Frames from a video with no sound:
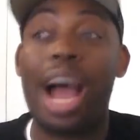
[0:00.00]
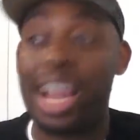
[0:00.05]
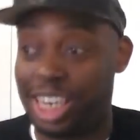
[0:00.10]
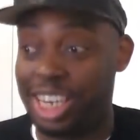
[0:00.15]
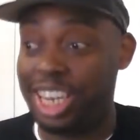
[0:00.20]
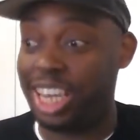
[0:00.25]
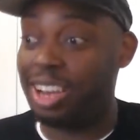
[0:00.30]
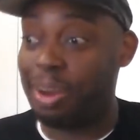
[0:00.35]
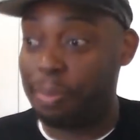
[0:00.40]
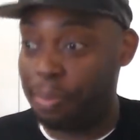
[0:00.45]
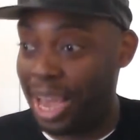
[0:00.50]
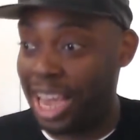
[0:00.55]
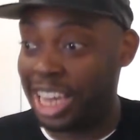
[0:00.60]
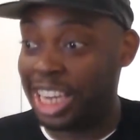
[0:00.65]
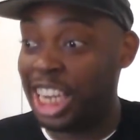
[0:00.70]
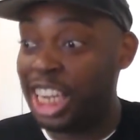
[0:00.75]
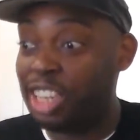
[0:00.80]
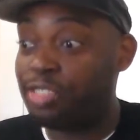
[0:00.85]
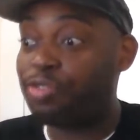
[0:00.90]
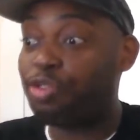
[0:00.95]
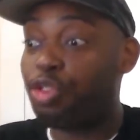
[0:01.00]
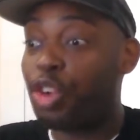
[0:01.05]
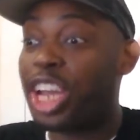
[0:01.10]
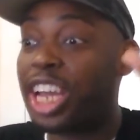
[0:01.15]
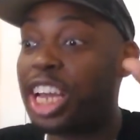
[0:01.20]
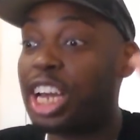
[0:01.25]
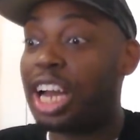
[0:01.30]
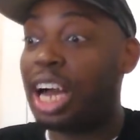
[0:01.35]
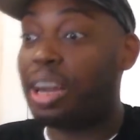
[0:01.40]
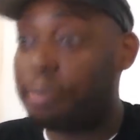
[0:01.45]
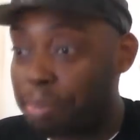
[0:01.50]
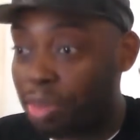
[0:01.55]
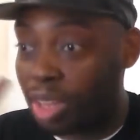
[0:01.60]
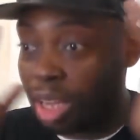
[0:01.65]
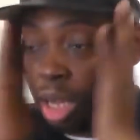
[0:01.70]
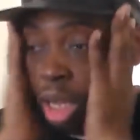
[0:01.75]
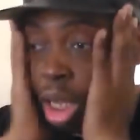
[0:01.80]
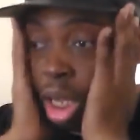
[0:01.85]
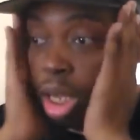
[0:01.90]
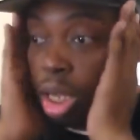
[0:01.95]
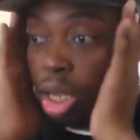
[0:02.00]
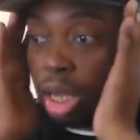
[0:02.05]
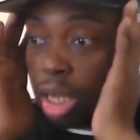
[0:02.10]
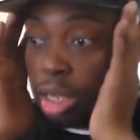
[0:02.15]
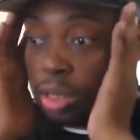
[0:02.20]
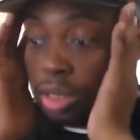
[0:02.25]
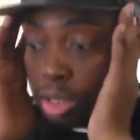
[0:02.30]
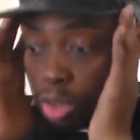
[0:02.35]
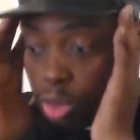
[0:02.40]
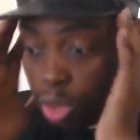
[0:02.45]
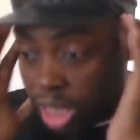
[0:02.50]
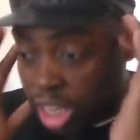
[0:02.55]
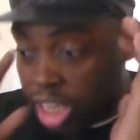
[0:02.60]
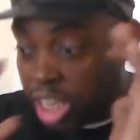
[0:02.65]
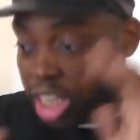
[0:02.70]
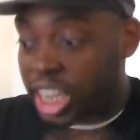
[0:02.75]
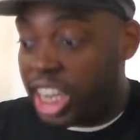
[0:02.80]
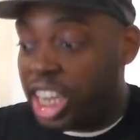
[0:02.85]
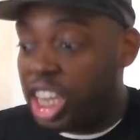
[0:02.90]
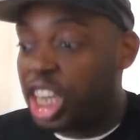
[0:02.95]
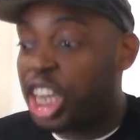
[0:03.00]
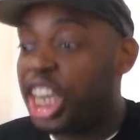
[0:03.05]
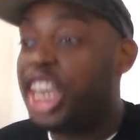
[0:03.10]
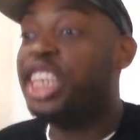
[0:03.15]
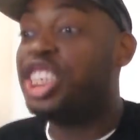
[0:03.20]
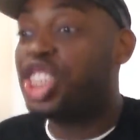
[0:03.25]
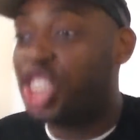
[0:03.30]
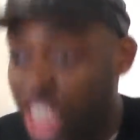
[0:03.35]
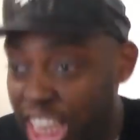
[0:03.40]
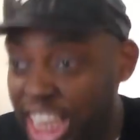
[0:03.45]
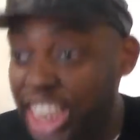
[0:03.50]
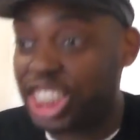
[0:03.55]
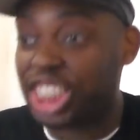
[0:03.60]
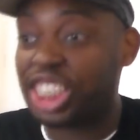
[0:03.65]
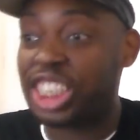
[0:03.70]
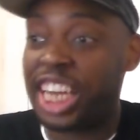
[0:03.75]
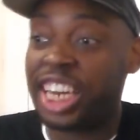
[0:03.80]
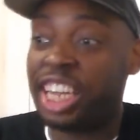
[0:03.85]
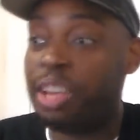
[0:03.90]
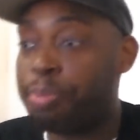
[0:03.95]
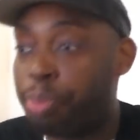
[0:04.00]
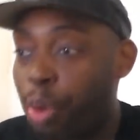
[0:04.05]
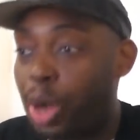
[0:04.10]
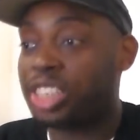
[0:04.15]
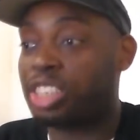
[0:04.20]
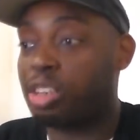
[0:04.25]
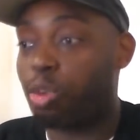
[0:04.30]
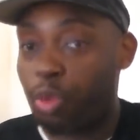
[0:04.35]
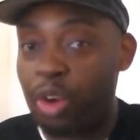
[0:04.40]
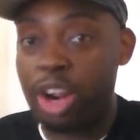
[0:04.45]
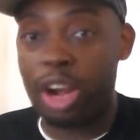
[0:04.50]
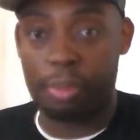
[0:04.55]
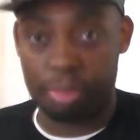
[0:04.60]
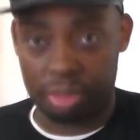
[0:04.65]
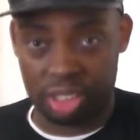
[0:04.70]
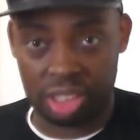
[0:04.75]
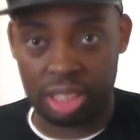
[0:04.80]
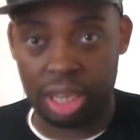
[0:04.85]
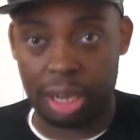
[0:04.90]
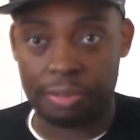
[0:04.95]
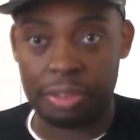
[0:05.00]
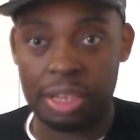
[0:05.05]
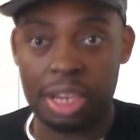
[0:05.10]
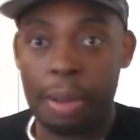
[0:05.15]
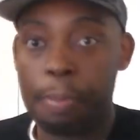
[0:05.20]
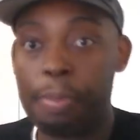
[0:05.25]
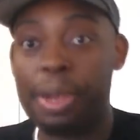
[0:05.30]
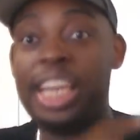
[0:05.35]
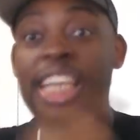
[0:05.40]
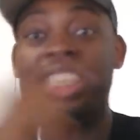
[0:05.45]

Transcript: no idea man he's freaking he, he, he sneezes and he breaks a rib and stuff.